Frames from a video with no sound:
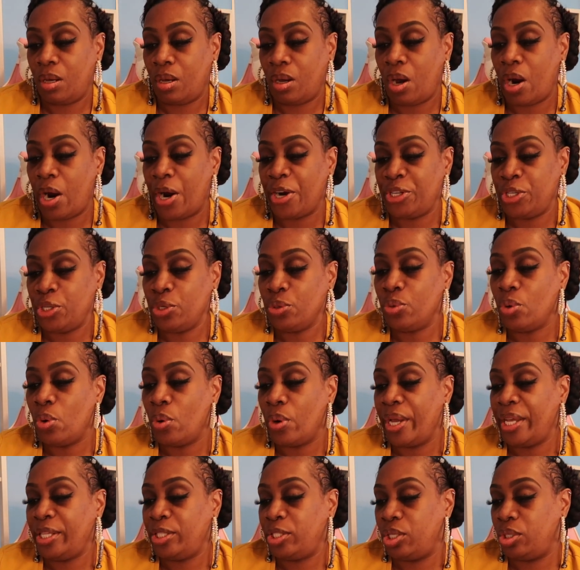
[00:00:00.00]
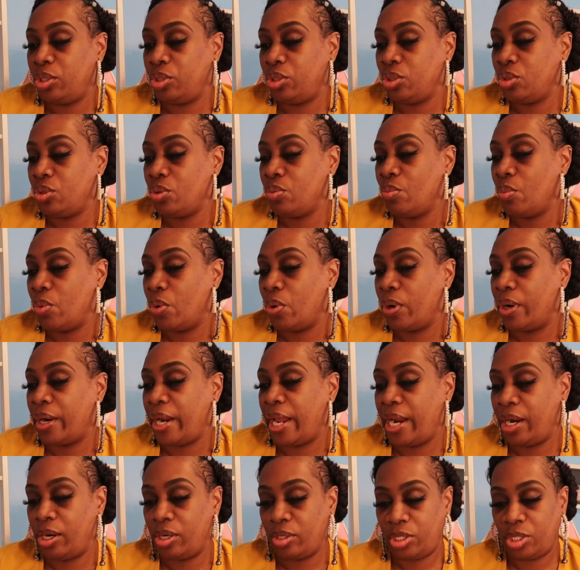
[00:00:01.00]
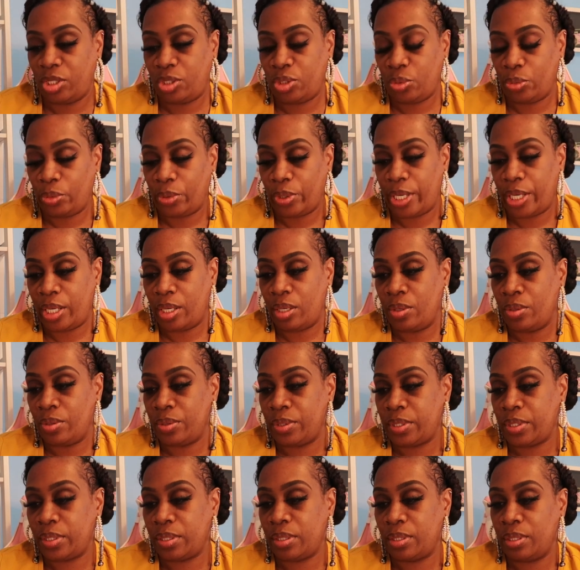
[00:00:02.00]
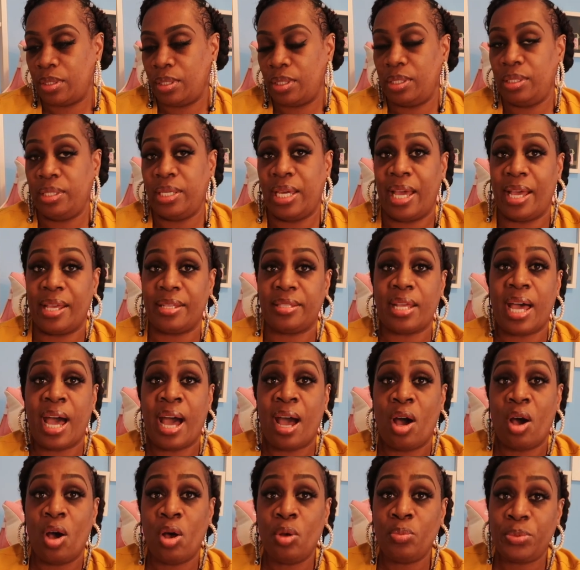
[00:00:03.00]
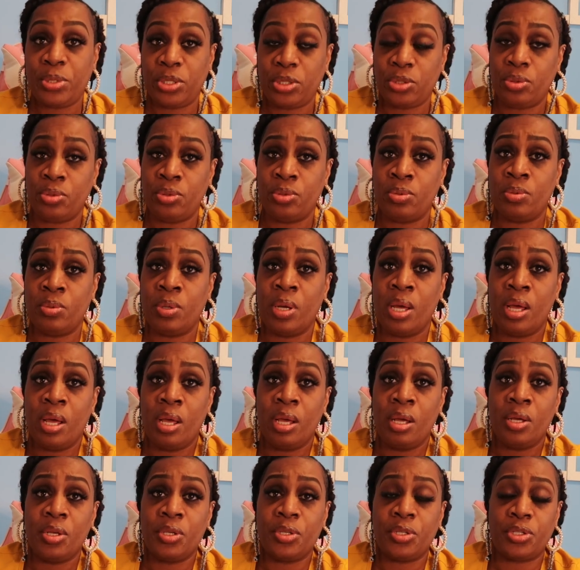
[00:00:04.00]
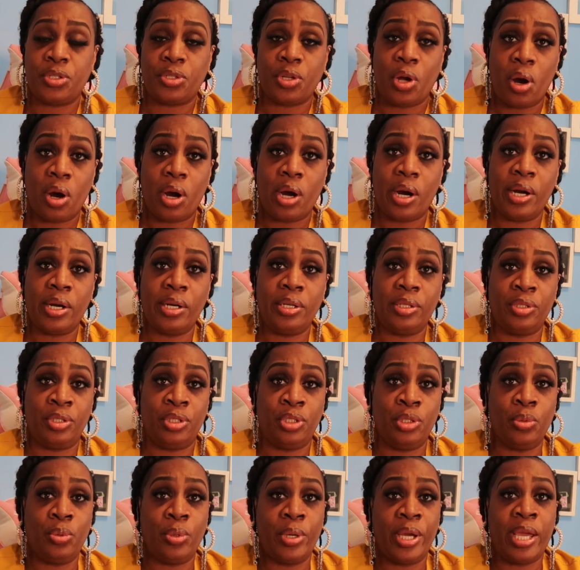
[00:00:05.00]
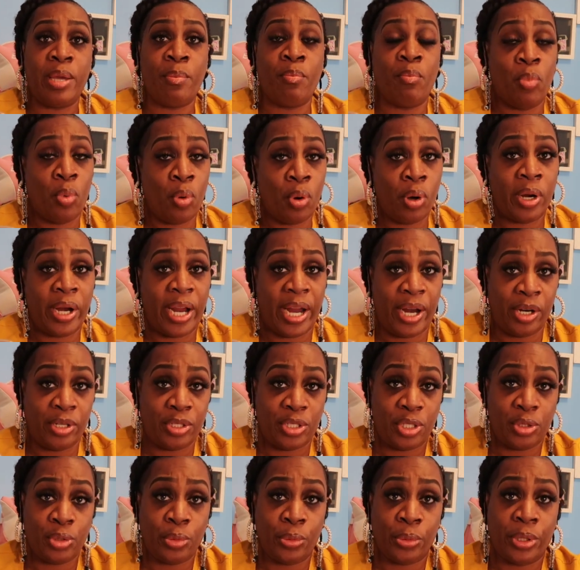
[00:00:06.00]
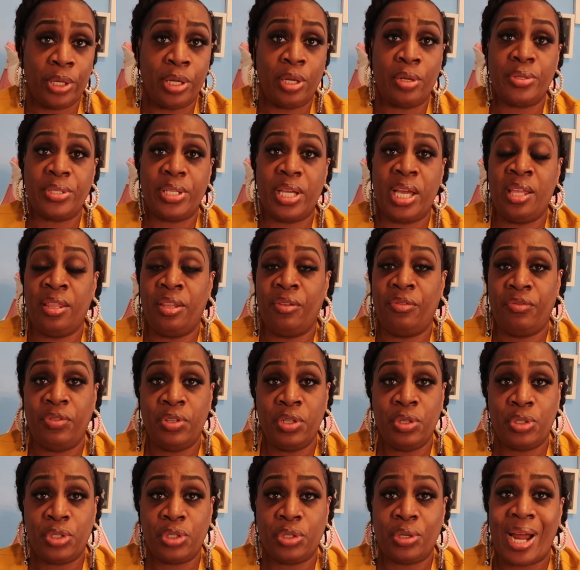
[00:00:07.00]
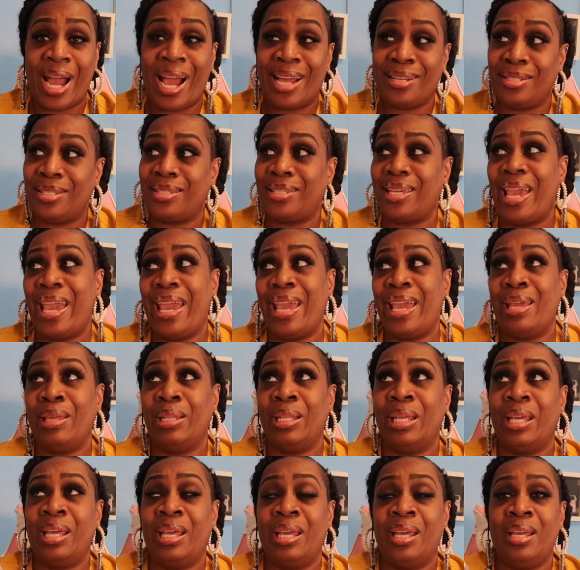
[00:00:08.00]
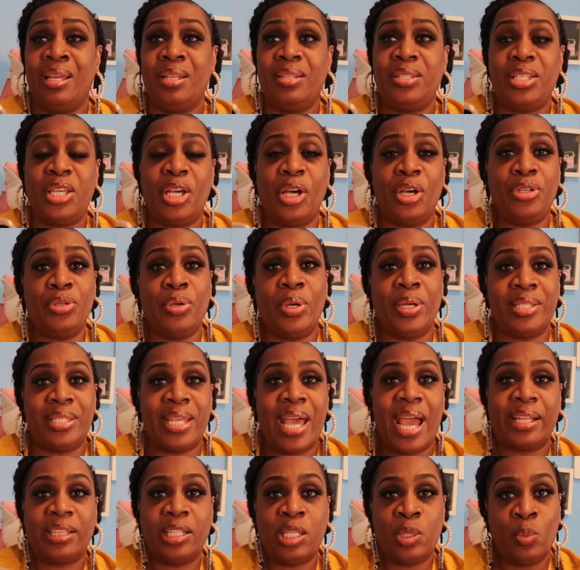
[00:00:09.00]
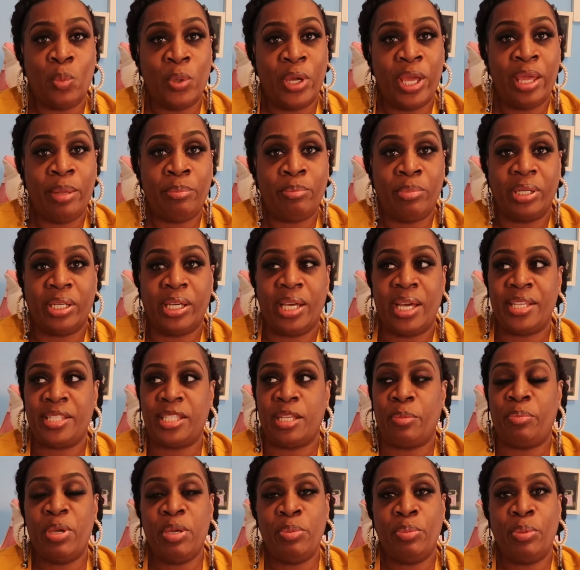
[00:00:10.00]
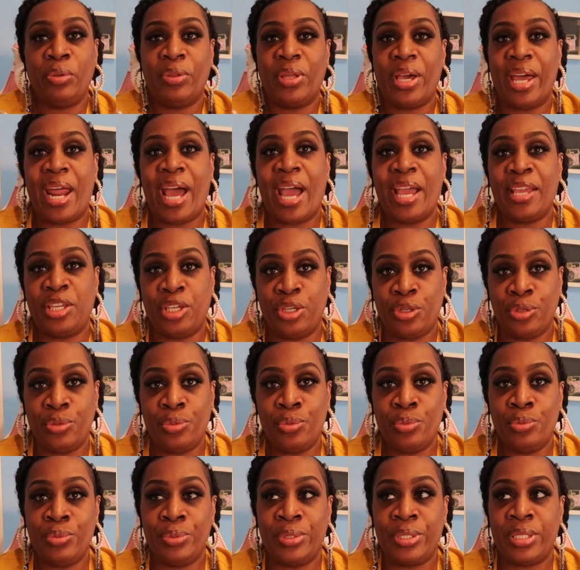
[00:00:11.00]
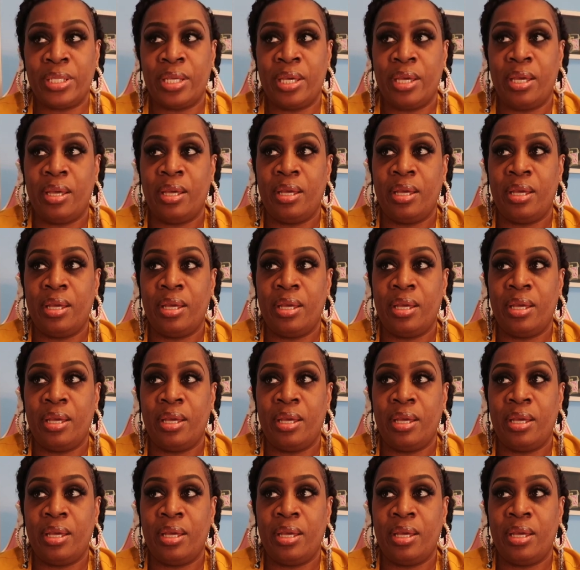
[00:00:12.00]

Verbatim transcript: Are you going to do more hair tutorials? Yes, I hope to start doing more hair tutorials in the future. I just can't tell you exactly when because the people that I use